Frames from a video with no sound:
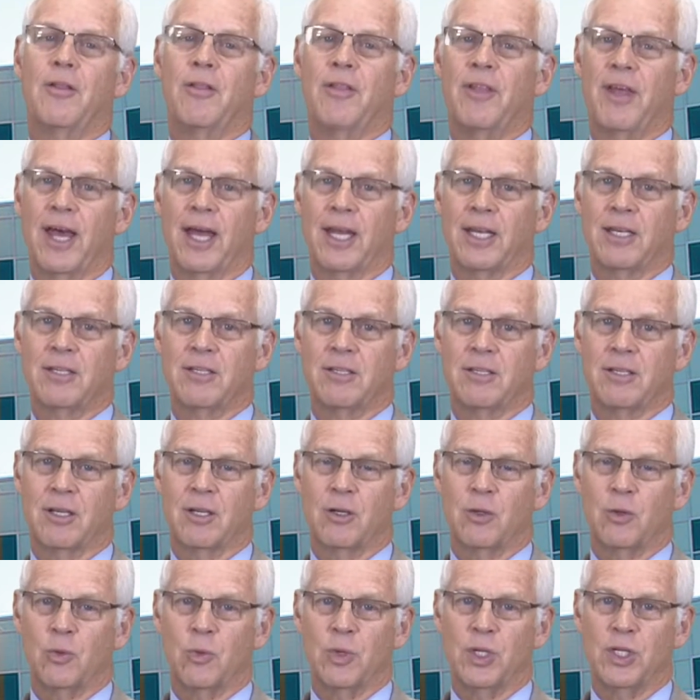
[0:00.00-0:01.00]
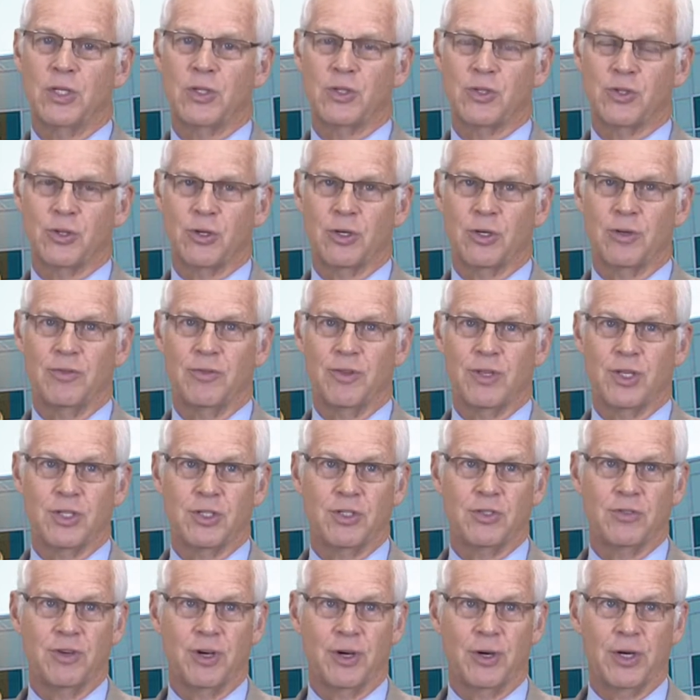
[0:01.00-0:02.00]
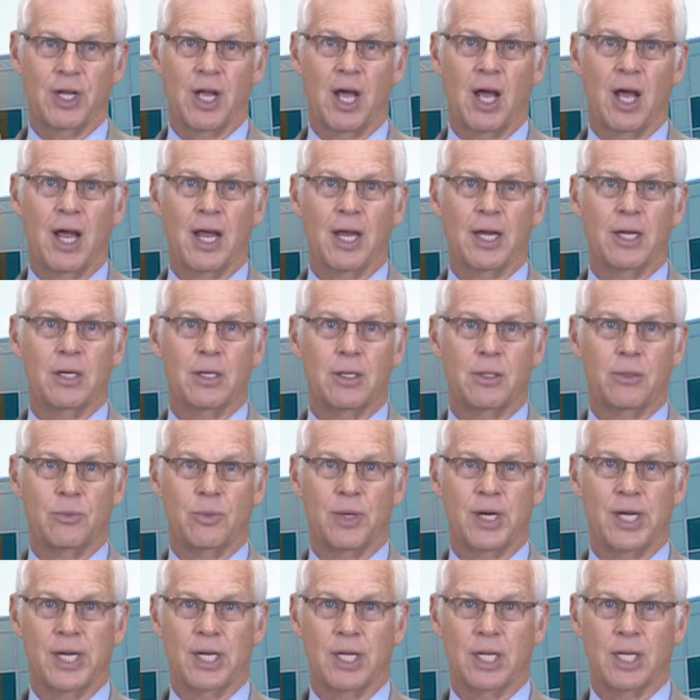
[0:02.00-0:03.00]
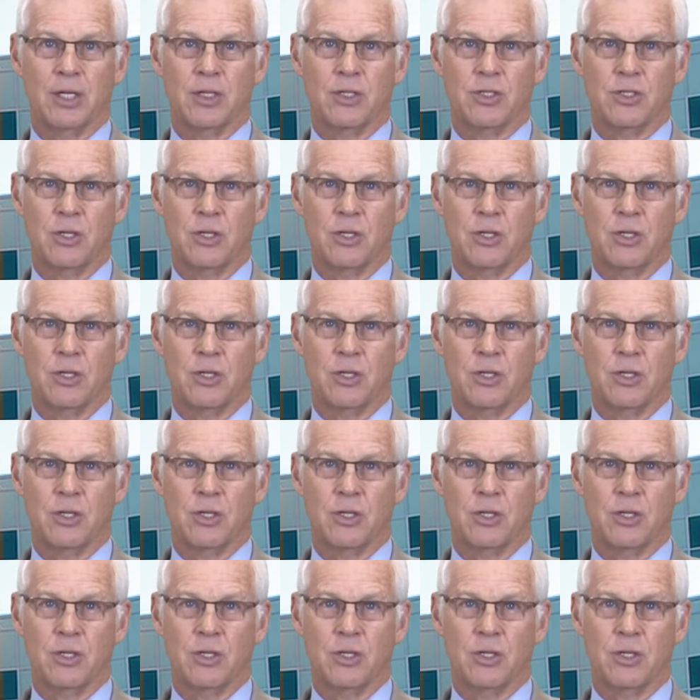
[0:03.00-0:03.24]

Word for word: that uh, we deserve this very high rating.